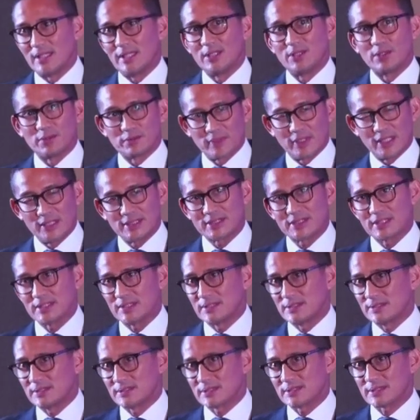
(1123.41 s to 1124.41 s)

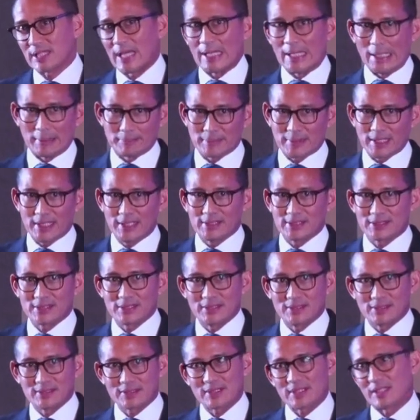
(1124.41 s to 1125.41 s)
innovations,
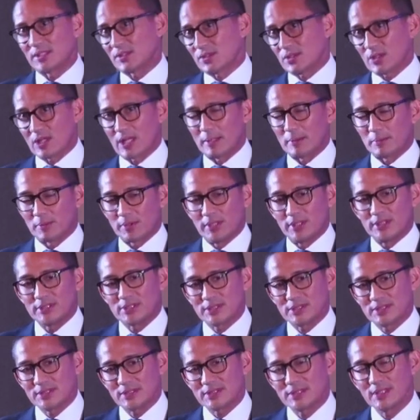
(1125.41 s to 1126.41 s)
adaptations, and
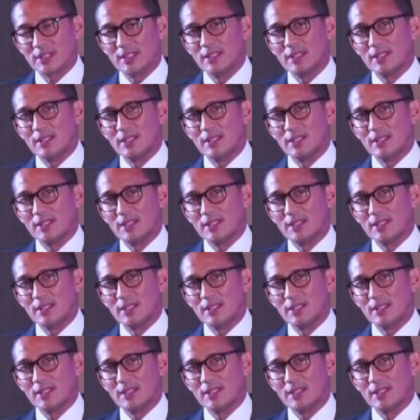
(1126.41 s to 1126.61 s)
collaborations.